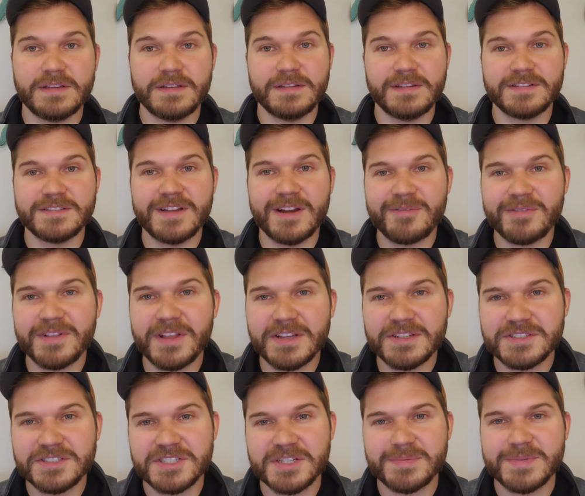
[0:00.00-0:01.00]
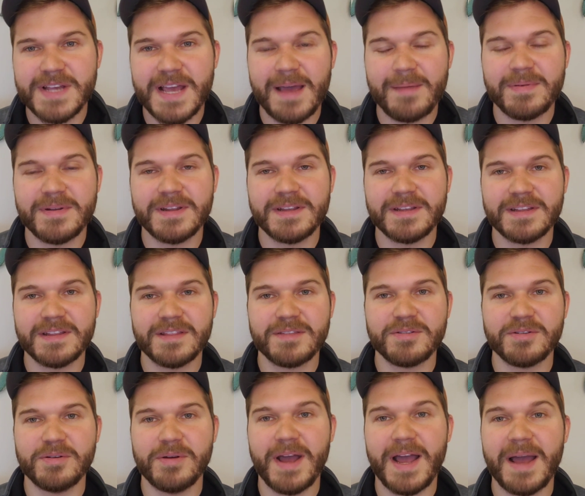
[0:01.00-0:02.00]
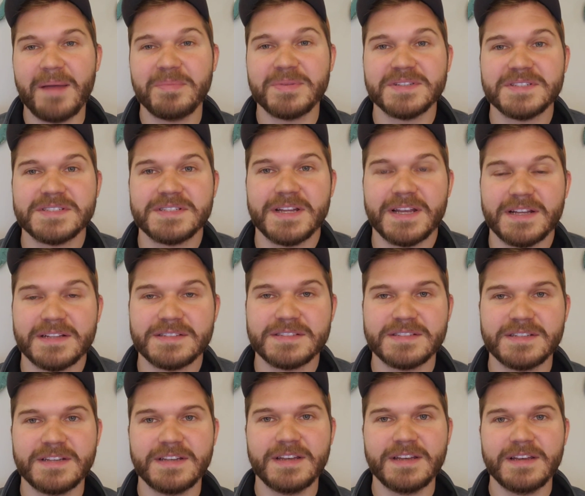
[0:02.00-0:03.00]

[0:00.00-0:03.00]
there's not relationships happening through happenstance.